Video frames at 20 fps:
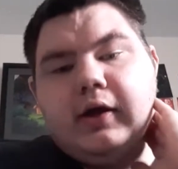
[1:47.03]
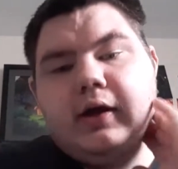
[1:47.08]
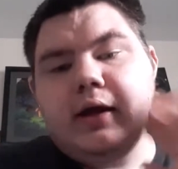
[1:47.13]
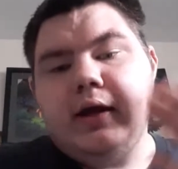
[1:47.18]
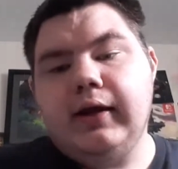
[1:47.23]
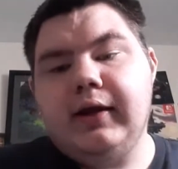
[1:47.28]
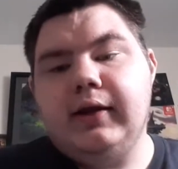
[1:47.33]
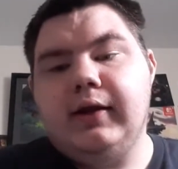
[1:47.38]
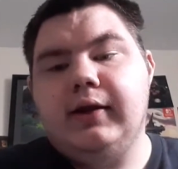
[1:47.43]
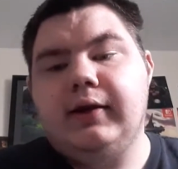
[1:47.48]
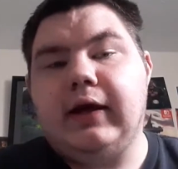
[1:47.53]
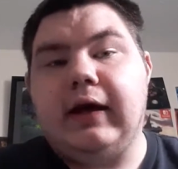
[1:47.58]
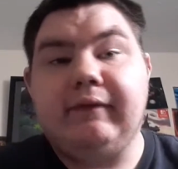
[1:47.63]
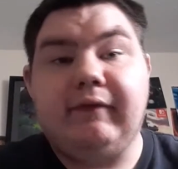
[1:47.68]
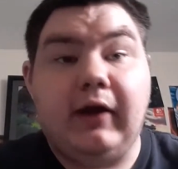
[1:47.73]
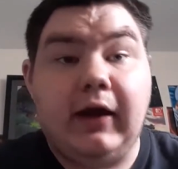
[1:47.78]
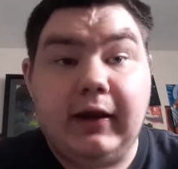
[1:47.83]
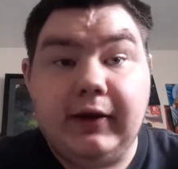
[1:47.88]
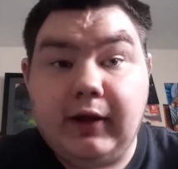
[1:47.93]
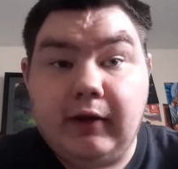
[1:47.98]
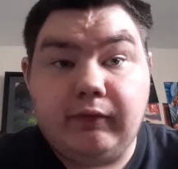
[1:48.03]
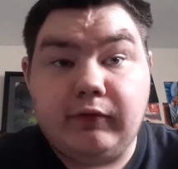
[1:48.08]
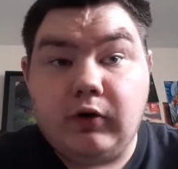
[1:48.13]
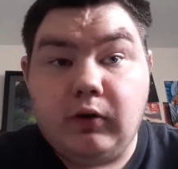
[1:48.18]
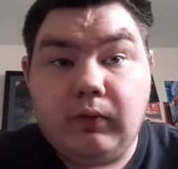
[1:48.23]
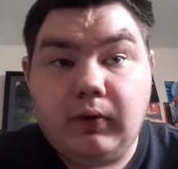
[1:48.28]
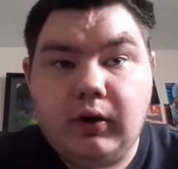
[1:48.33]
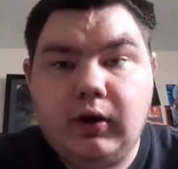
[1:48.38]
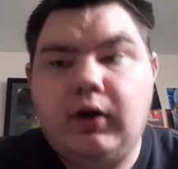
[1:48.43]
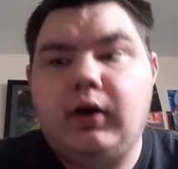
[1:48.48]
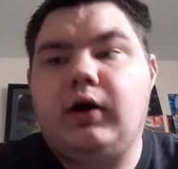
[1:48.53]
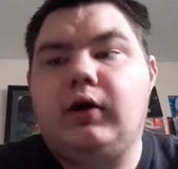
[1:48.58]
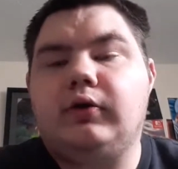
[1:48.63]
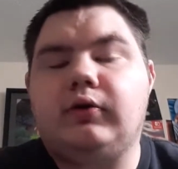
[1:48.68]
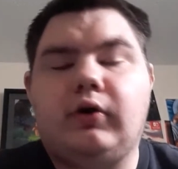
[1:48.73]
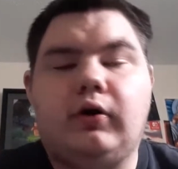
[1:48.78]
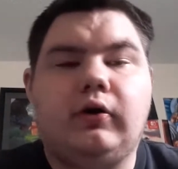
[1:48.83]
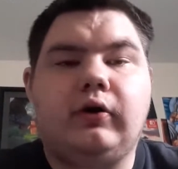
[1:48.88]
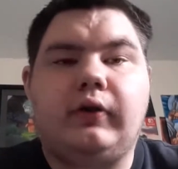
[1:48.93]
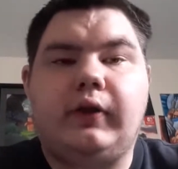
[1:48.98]
and I've got enough going on
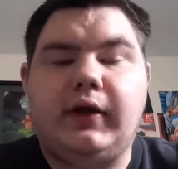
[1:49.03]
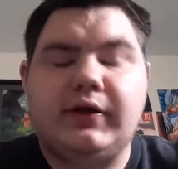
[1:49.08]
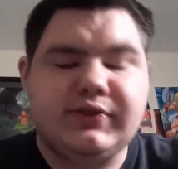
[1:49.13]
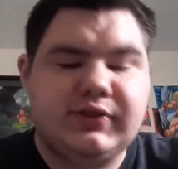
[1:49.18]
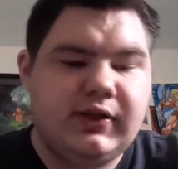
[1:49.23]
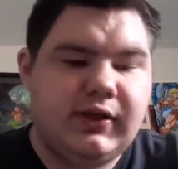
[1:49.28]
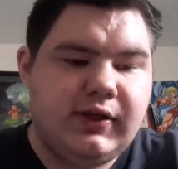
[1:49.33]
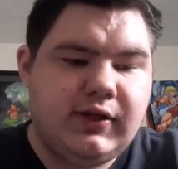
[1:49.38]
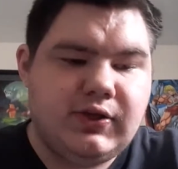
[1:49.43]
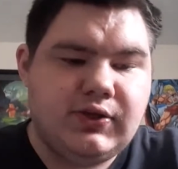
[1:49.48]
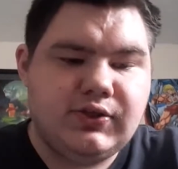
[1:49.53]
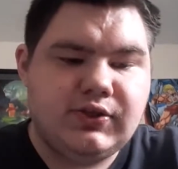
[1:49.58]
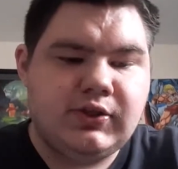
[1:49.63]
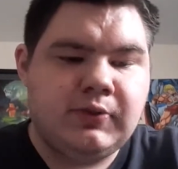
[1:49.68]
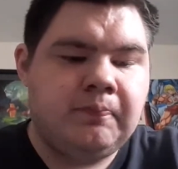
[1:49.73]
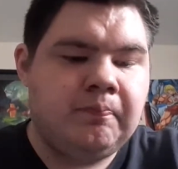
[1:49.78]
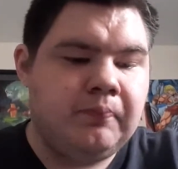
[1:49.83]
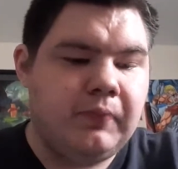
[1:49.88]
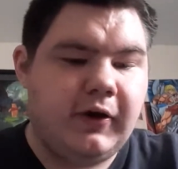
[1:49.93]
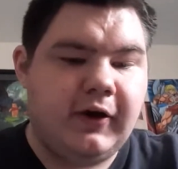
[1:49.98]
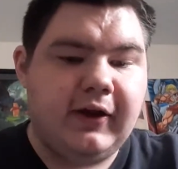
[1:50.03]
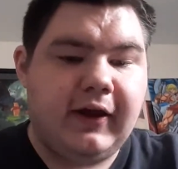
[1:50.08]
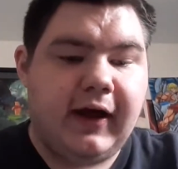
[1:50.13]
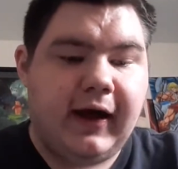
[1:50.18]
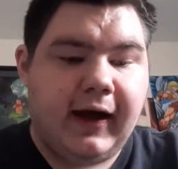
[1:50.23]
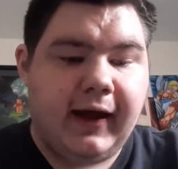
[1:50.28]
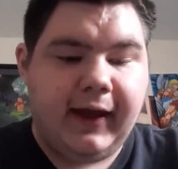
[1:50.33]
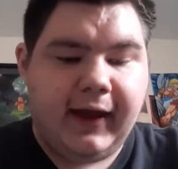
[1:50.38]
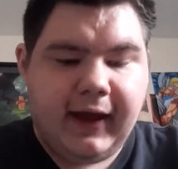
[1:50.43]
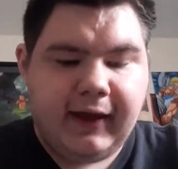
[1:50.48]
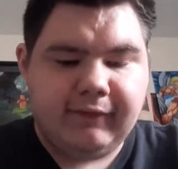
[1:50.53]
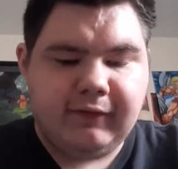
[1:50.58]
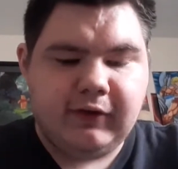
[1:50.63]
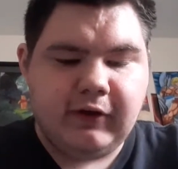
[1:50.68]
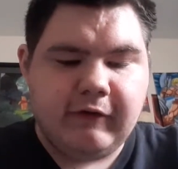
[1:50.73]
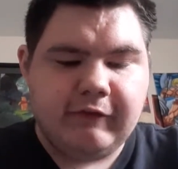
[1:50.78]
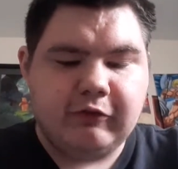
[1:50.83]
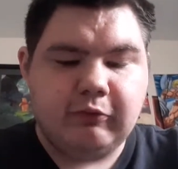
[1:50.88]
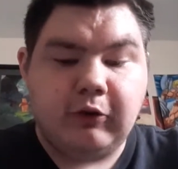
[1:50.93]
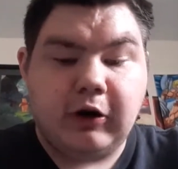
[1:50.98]
currently as it is, but I have
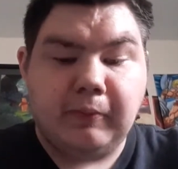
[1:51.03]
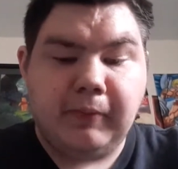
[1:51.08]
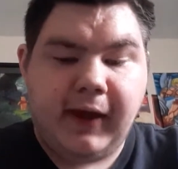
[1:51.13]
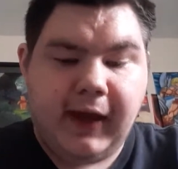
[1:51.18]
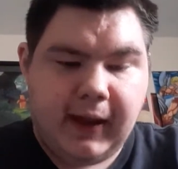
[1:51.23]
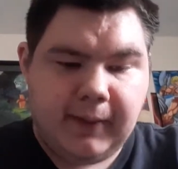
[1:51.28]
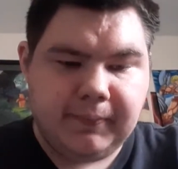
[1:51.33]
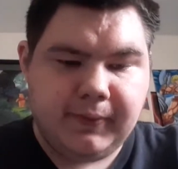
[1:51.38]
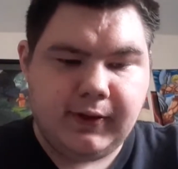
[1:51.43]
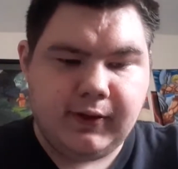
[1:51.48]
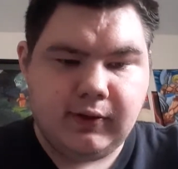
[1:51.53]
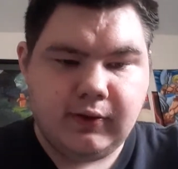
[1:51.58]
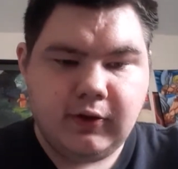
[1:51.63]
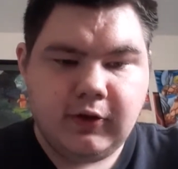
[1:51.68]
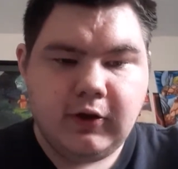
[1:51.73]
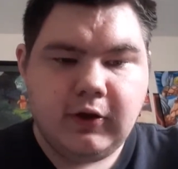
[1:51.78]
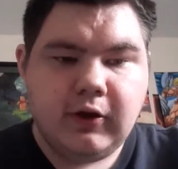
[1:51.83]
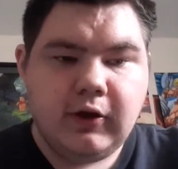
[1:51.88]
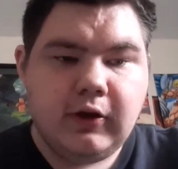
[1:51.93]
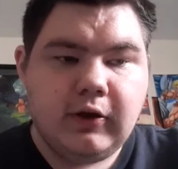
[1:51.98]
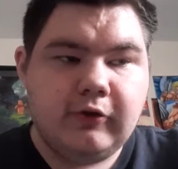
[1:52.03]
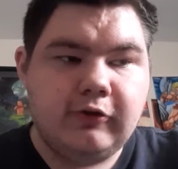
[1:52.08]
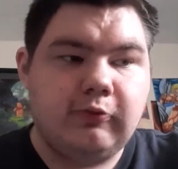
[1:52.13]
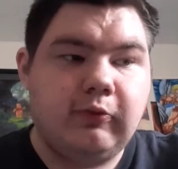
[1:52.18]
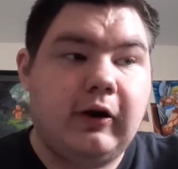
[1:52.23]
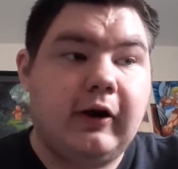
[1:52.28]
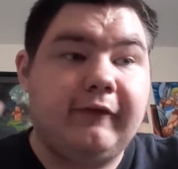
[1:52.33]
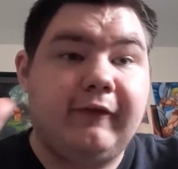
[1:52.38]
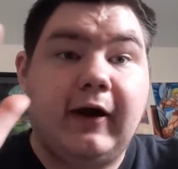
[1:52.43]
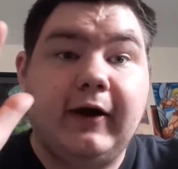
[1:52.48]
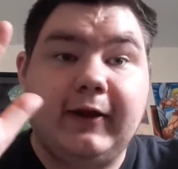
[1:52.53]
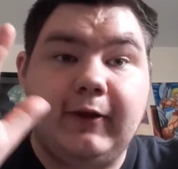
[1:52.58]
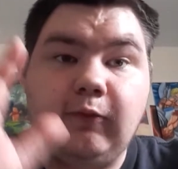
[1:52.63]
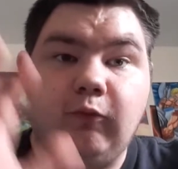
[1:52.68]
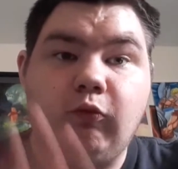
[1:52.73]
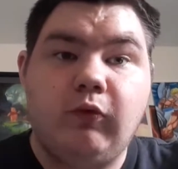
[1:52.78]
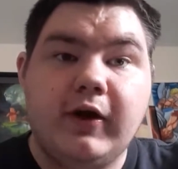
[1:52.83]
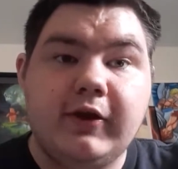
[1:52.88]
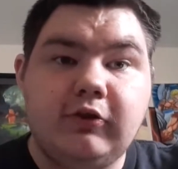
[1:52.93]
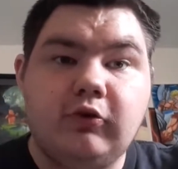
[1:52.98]
enough to where I'm happy to where I
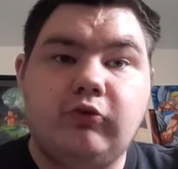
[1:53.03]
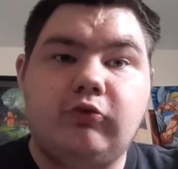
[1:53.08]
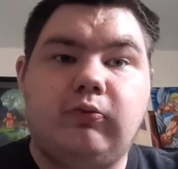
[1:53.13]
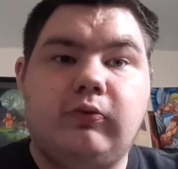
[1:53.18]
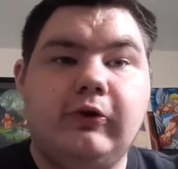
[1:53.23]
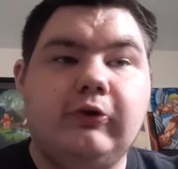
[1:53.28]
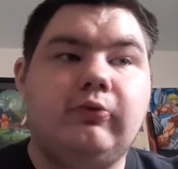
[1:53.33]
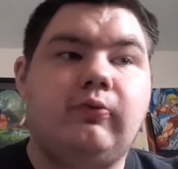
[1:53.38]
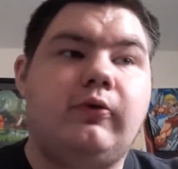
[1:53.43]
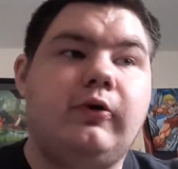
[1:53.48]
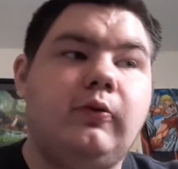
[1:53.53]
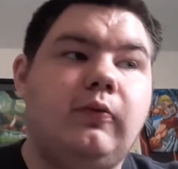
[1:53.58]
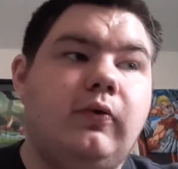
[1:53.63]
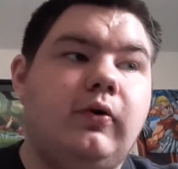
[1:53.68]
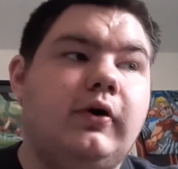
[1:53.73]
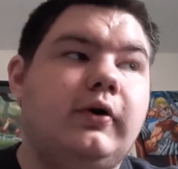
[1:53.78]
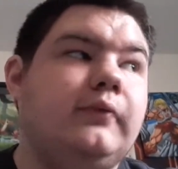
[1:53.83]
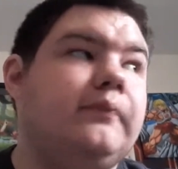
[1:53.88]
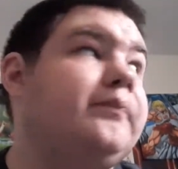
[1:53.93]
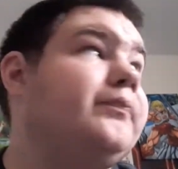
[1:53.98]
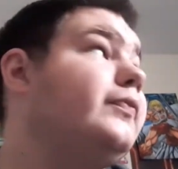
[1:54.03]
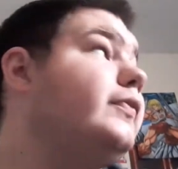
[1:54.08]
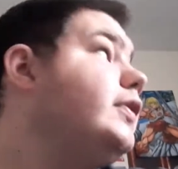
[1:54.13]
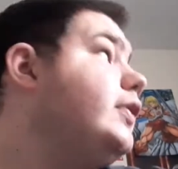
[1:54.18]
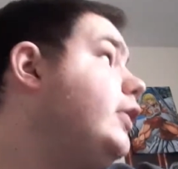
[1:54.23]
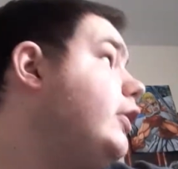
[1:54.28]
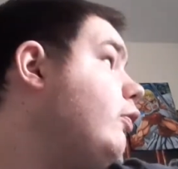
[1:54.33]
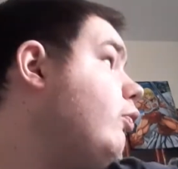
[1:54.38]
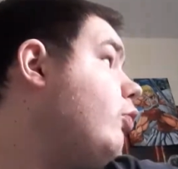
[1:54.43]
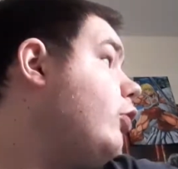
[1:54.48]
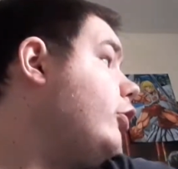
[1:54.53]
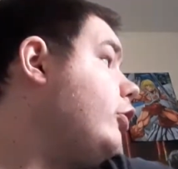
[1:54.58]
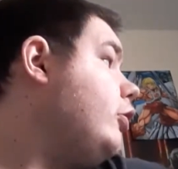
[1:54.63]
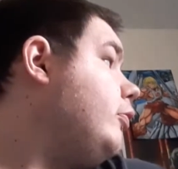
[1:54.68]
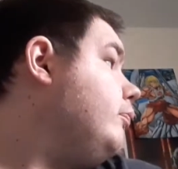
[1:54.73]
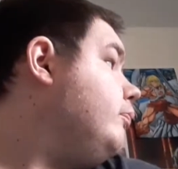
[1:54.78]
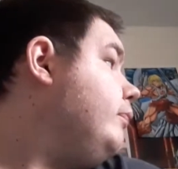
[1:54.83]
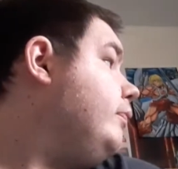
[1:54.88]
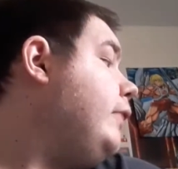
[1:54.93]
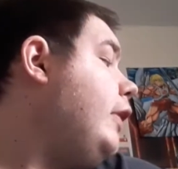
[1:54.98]
can wait till 2021 to work
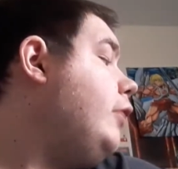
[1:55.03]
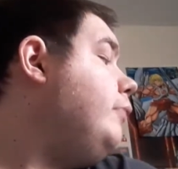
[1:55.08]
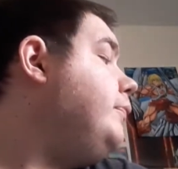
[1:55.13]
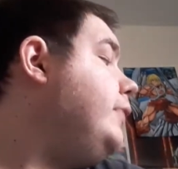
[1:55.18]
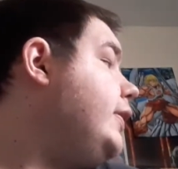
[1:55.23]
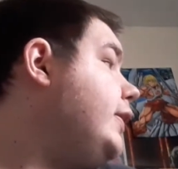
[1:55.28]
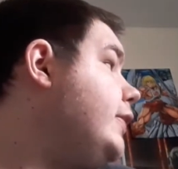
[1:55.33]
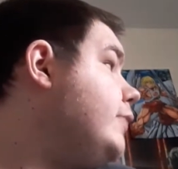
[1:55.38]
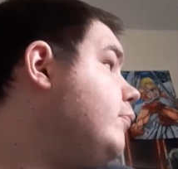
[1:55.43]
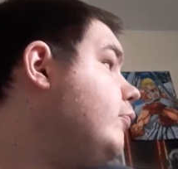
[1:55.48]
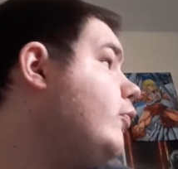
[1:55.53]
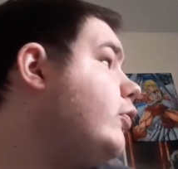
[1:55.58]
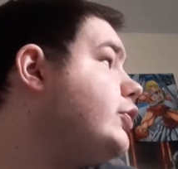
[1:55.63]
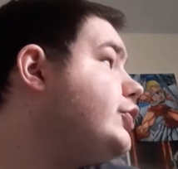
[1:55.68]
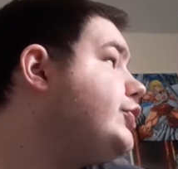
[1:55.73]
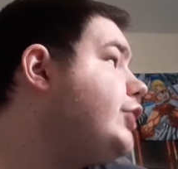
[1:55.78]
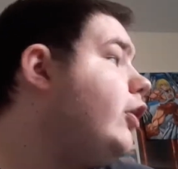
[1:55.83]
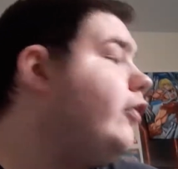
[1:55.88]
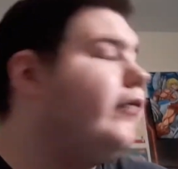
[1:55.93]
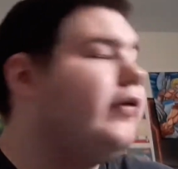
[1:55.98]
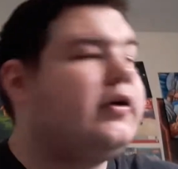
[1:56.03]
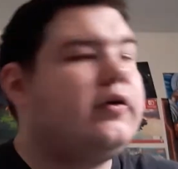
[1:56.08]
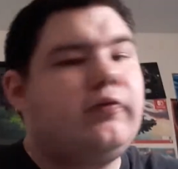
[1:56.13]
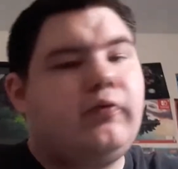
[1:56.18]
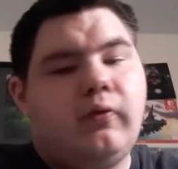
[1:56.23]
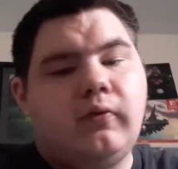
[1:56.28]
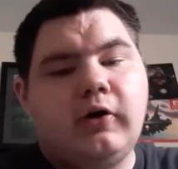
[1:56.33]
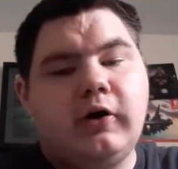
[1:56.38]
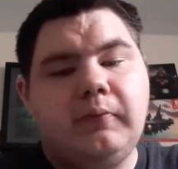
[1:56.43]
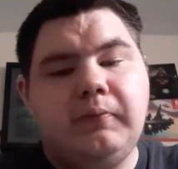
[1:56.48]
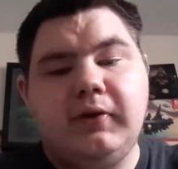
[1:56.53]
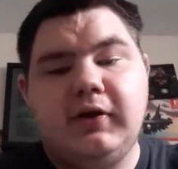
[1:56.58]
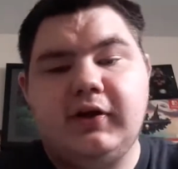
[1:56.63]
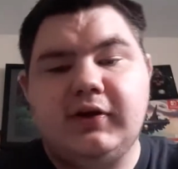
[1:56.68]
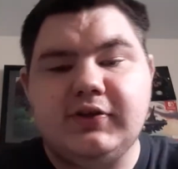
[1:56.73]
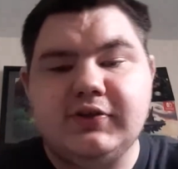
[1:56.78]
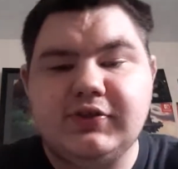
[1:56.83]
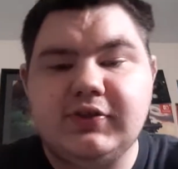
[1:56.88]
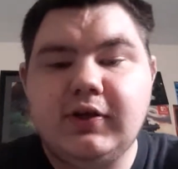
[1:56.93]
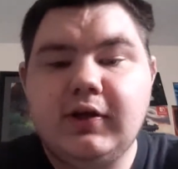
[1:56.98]
on helping me get more shelving for it,
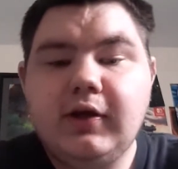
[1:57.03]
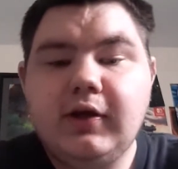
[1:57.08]
because